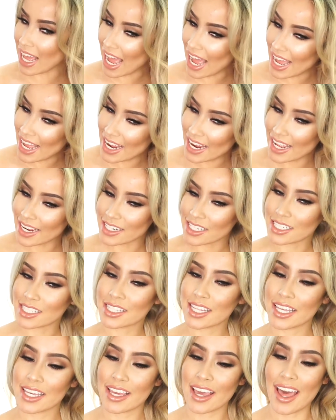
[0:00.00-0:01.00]
flat and
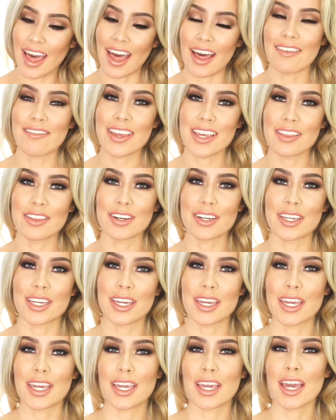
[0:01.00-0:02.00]
just like heavy
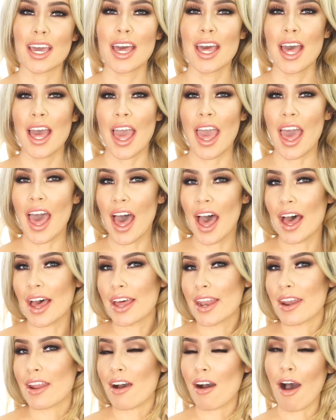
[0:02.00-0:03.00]
looking
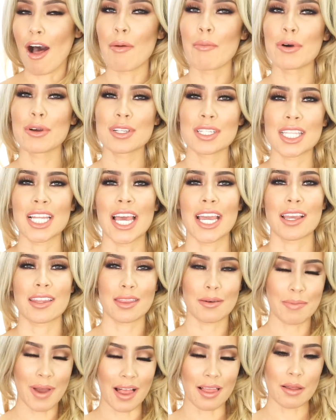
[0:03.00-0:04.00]
and almost like
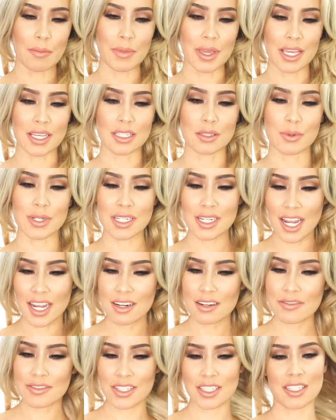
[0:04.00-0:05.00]
the Bellami's, which
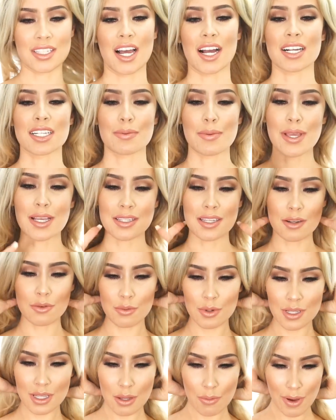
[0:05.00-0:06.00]
kind of sucks because I
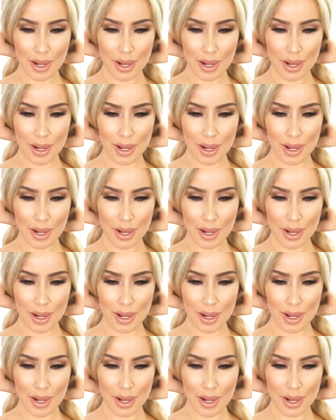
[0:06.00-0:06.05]
really